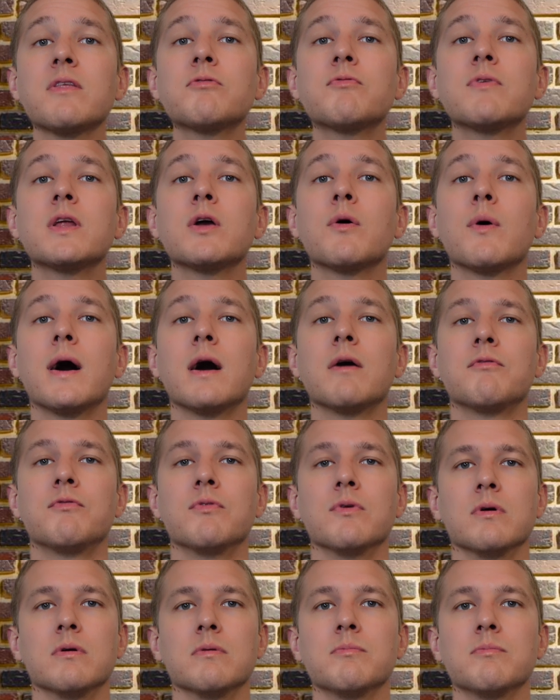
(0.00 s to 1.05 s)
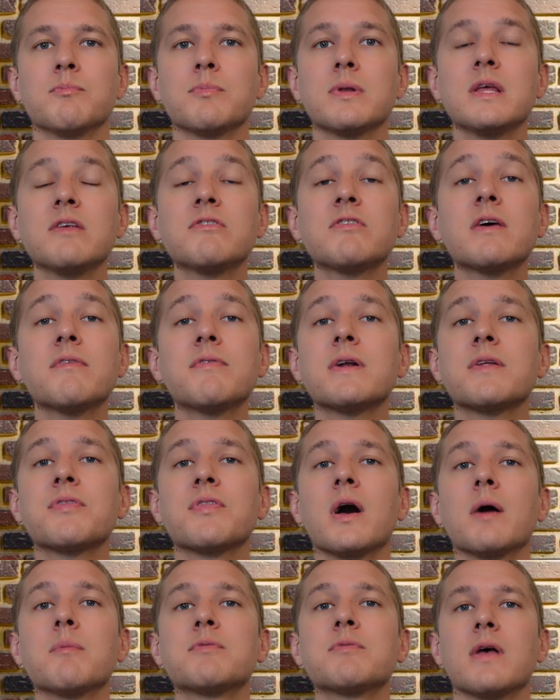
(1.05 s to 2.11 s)
this video helpful, please give it a
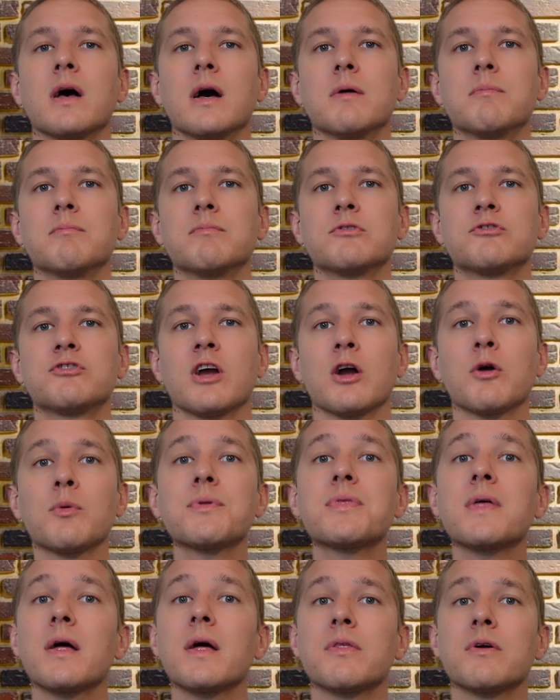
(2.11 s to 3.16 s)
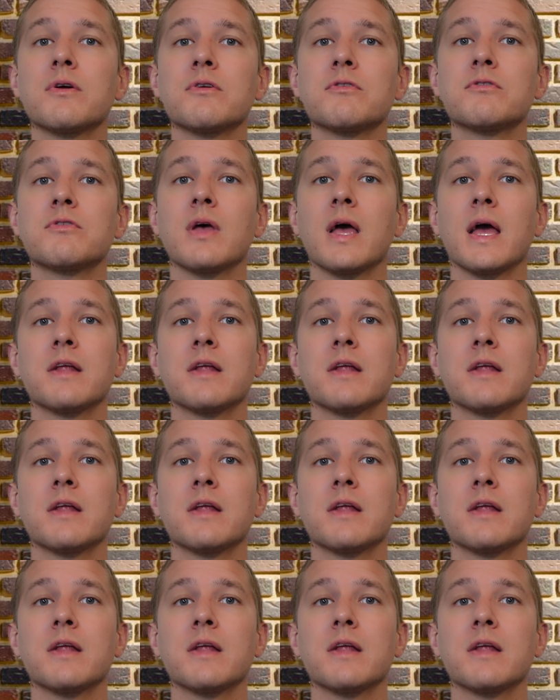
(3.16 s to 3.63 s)
thumbs up, share it with others,